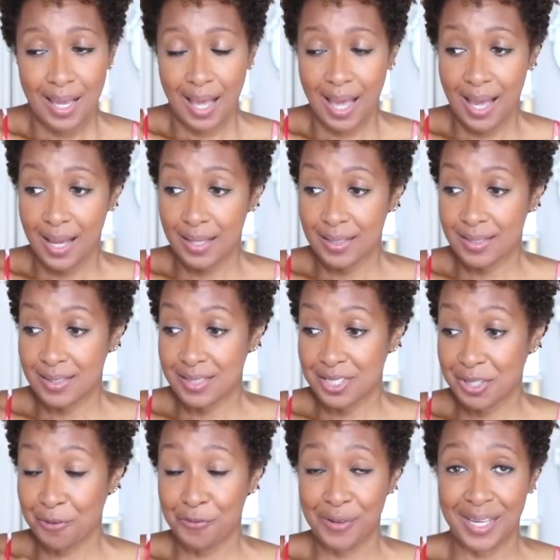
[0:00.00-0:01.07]
and
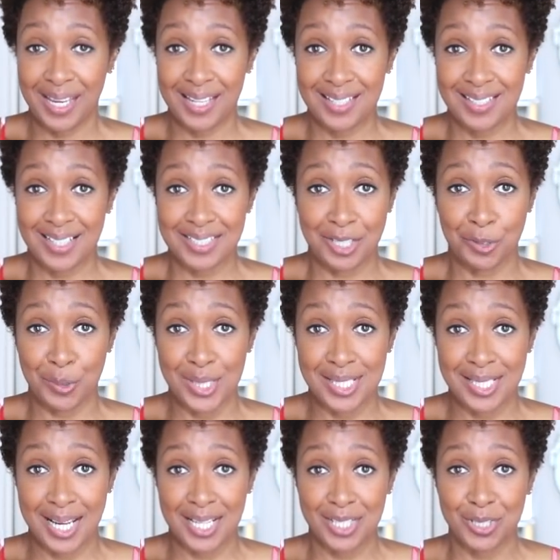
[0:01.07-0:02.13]
don't forget, as I always
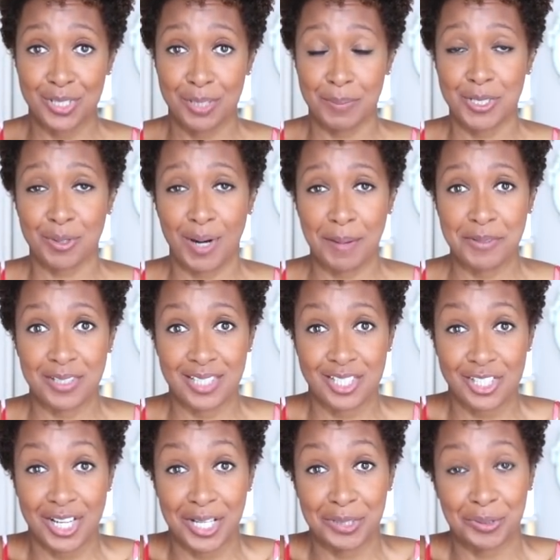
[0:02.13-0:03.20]
say, to subscribe to this
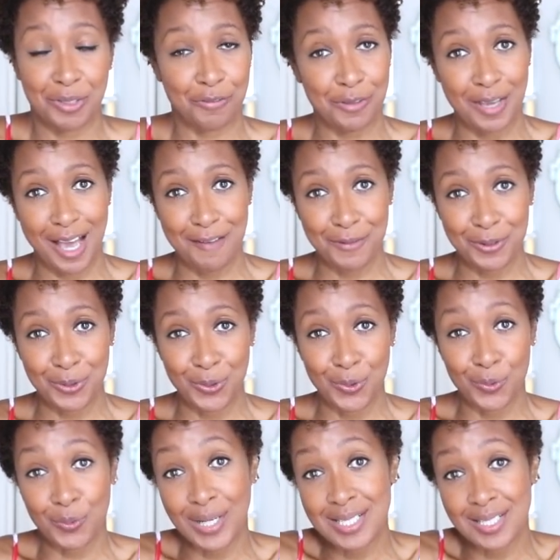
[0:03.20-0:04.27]
channel if you haven't
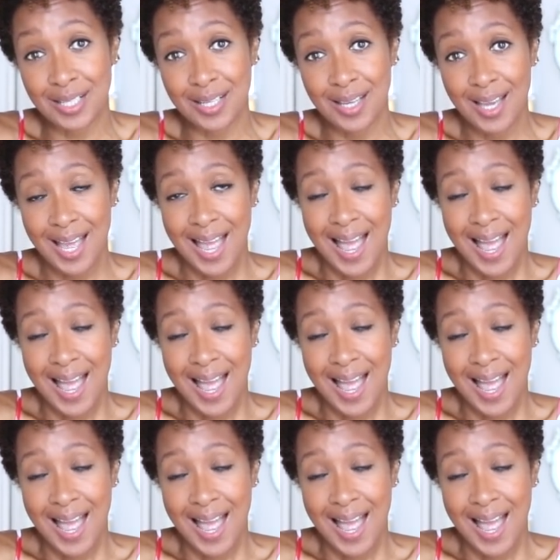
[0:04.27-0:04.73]
already.